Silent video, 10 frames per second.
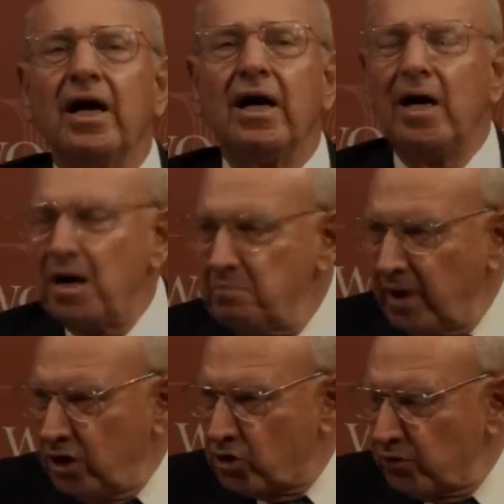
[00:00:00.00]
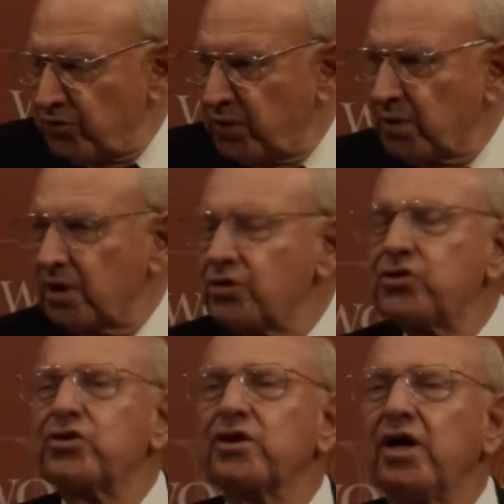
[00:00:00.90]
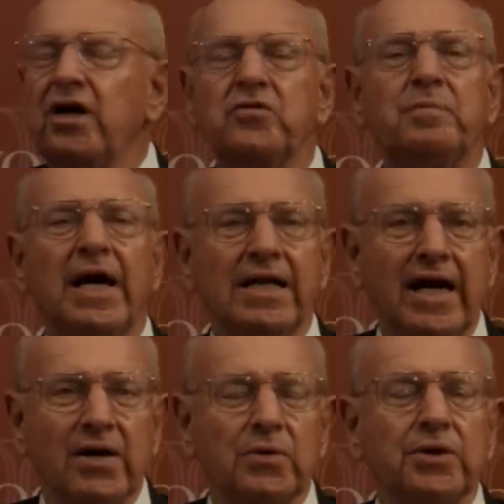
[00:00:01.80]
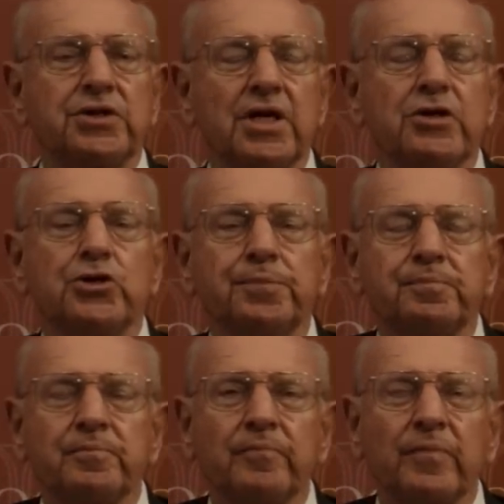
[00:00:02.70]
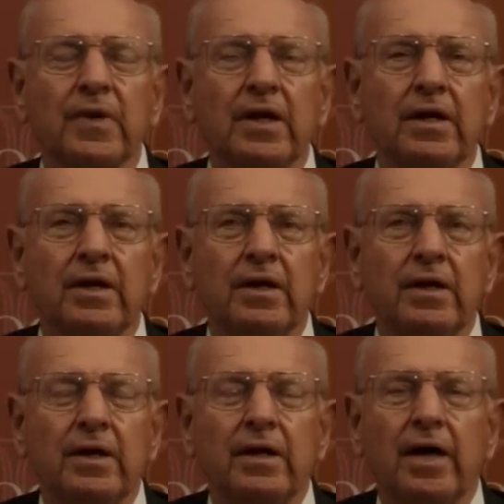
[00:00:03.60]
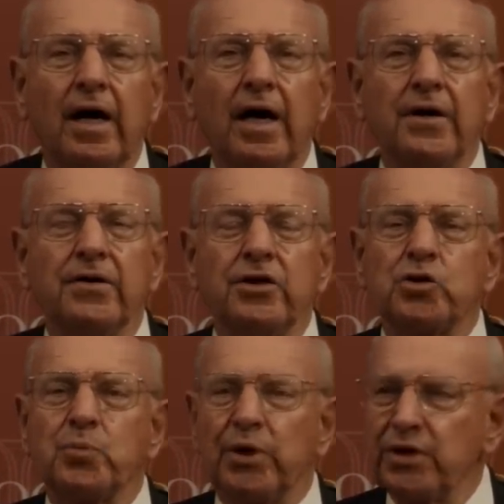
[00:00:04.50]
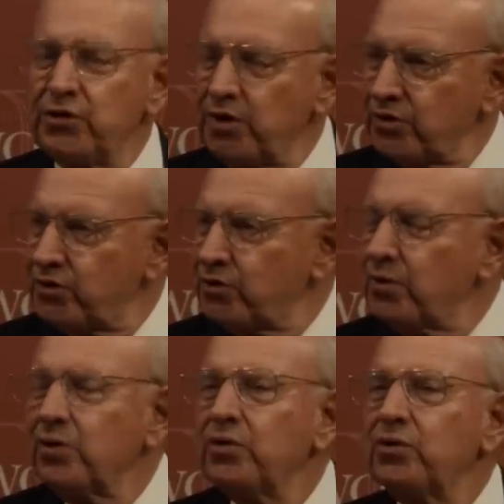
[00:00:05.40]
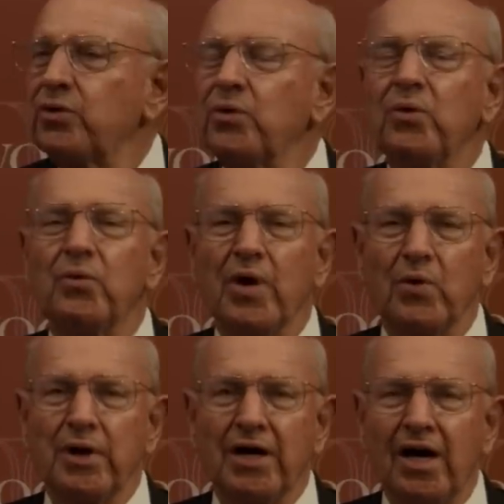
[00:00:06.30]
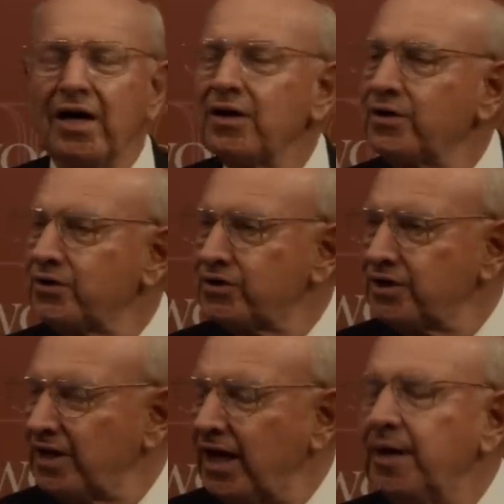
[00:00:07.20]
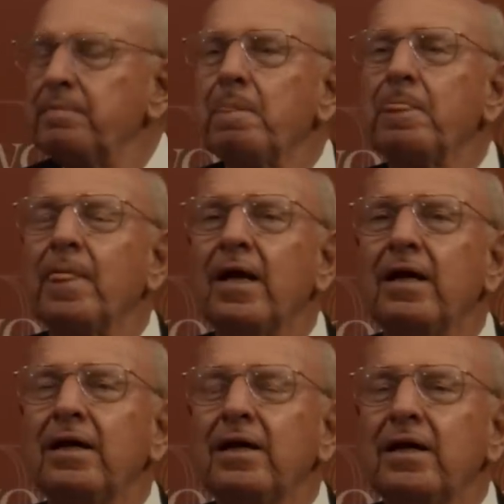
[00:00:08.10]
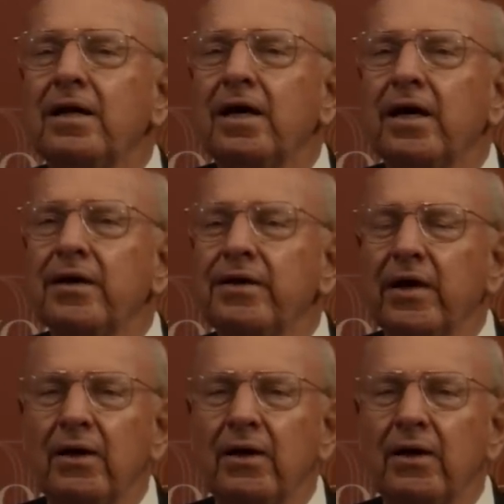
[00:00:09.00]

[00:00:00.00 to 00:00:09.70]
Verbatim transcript: a major focus of bilateral attention. Uh, this brings us to where we are today. There